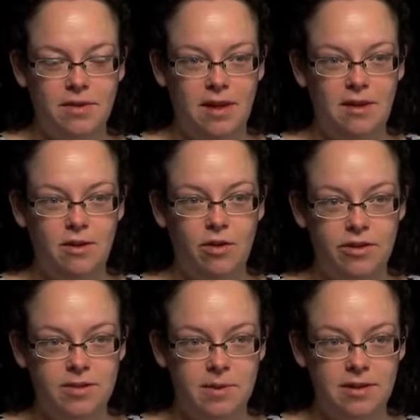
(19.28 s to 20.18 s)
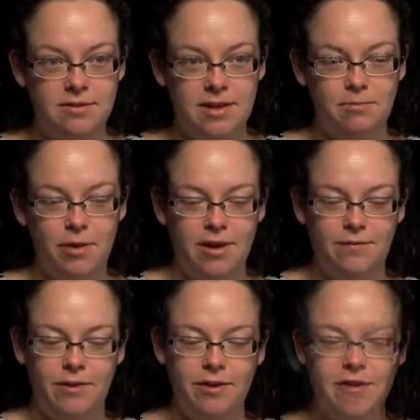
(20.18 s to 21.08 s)
within hospitals in
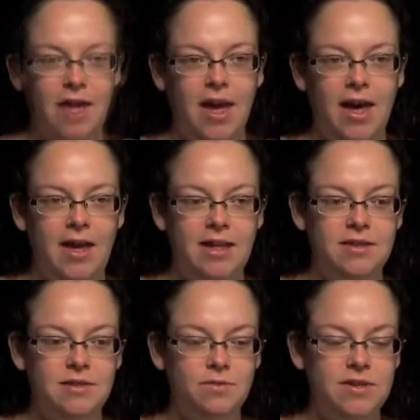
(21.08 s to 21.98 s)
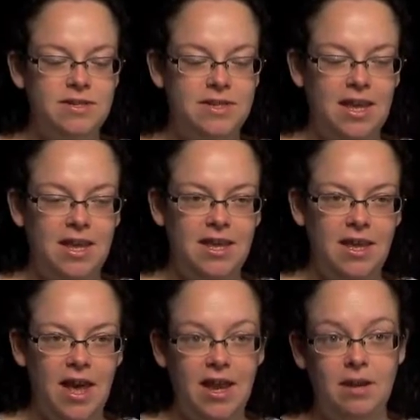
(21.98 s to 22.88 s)
Bradford, and we
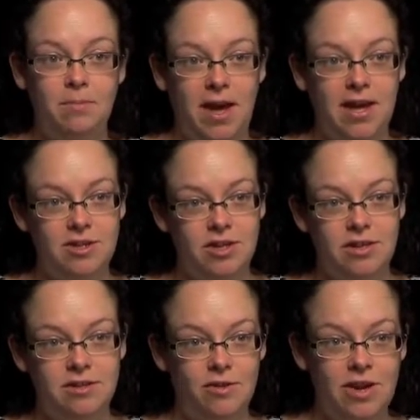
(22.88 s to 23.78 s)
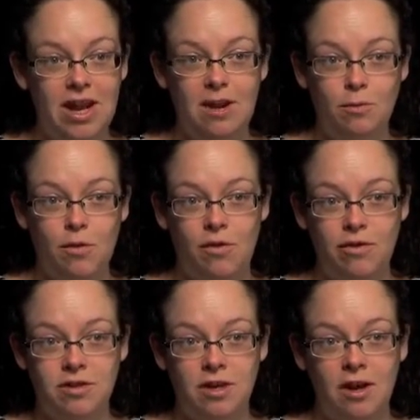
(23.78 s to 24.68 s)
see any patient on any
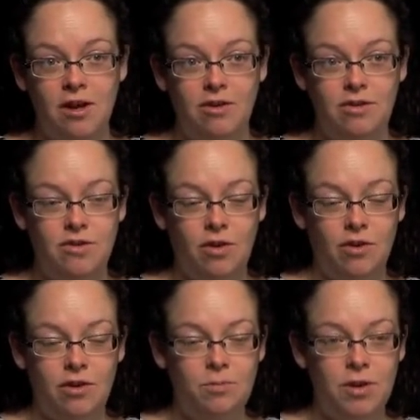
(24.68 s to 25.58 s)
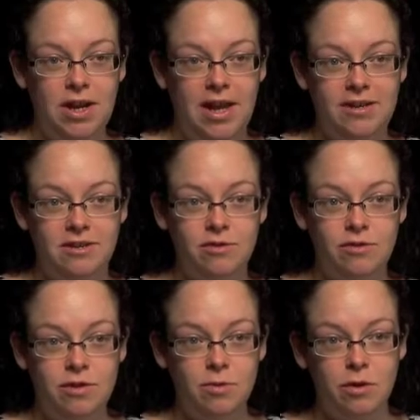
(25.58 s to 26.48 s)
ward who's got communication
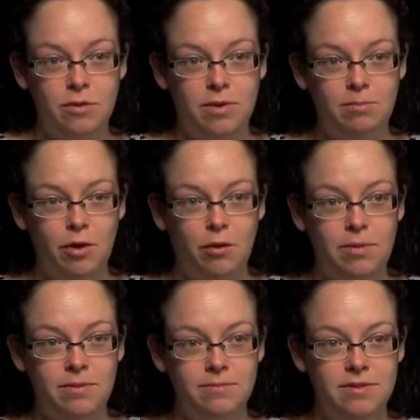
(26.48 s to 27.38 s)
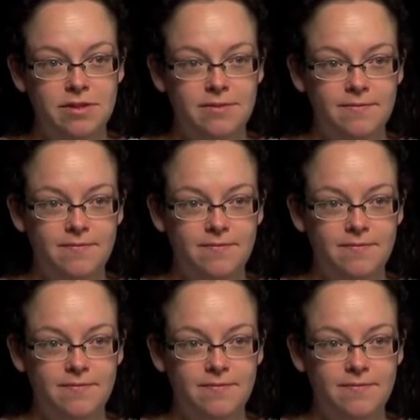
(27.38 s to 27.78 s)
or swallowing problems.